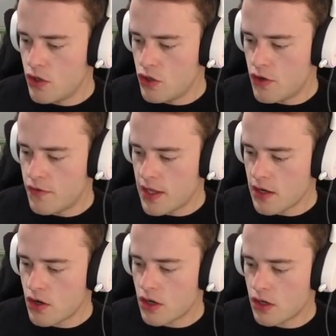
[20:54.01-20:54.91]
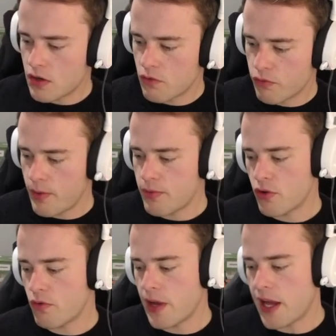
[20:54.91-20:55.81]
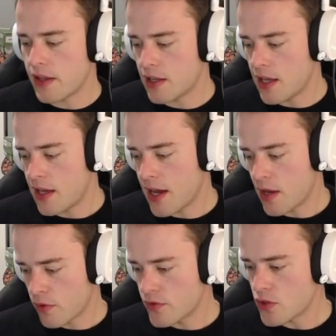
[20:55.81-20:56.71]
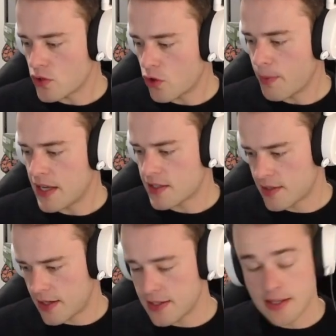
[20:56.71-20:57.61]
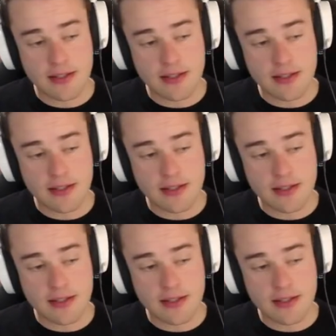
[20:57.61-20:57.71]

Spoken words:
You've then got Rip Through Reality and Rifted Torment as